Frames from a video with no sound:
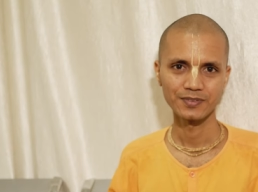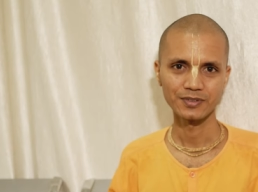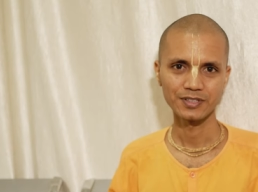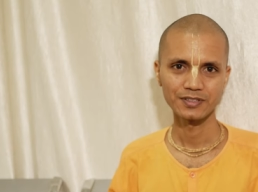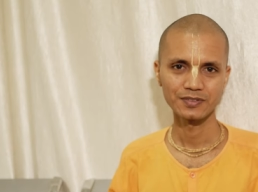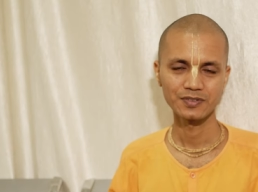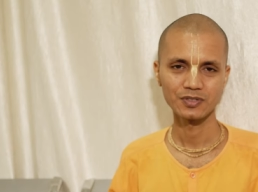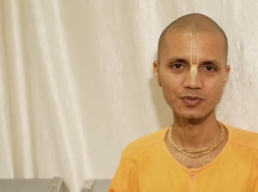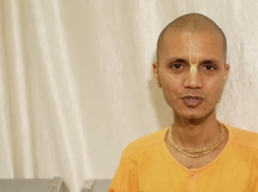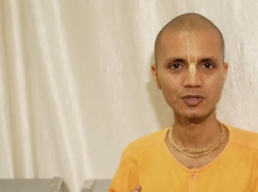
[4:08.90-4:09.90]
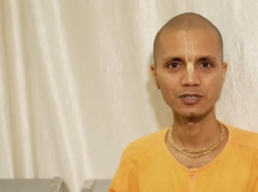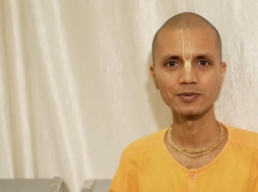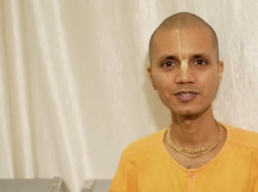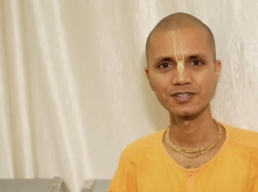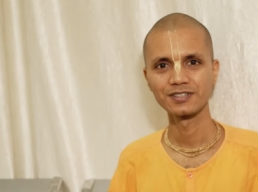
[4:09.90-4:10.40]
Okay, so wish you all the
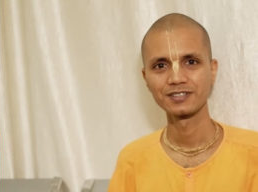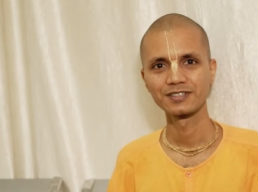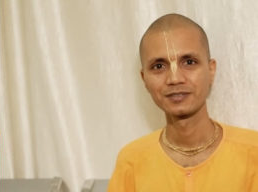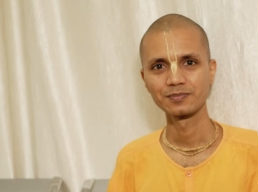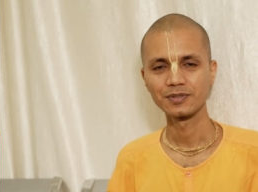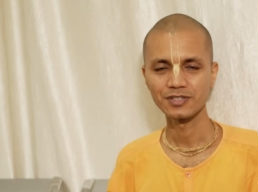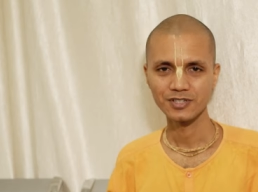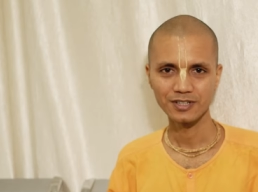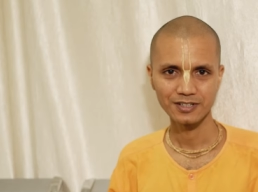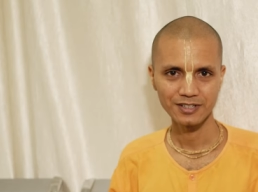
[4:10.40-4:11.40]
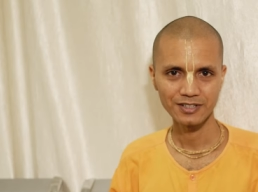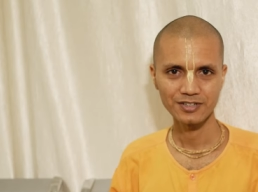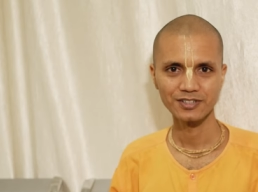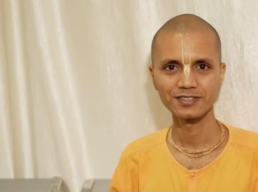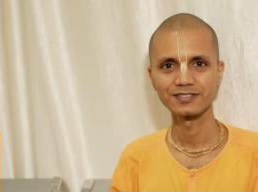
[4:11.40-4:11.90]
best. Please chant Hare
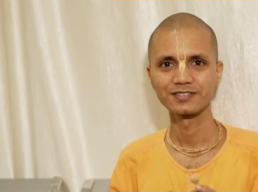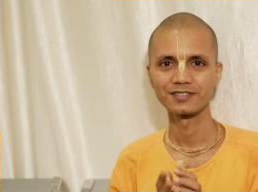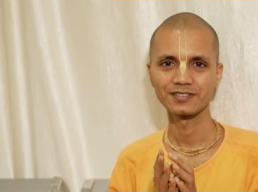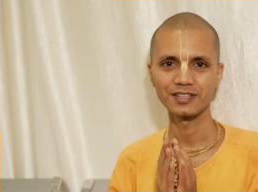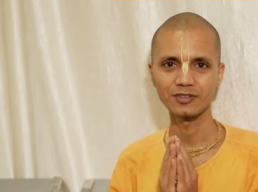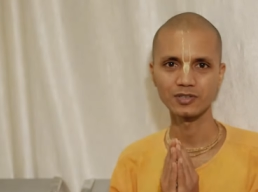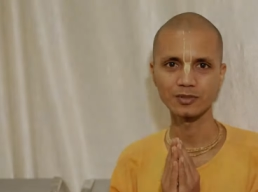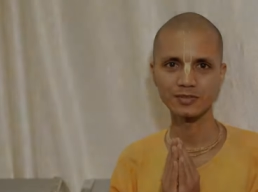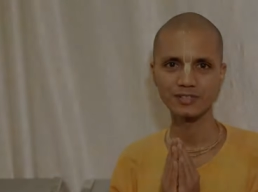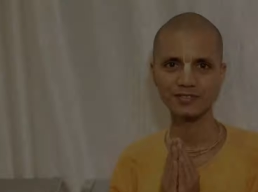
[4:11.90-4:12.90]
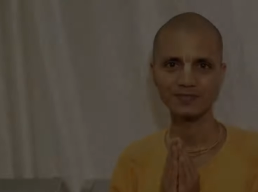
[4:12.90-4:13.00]
Krishna. Thank you very much.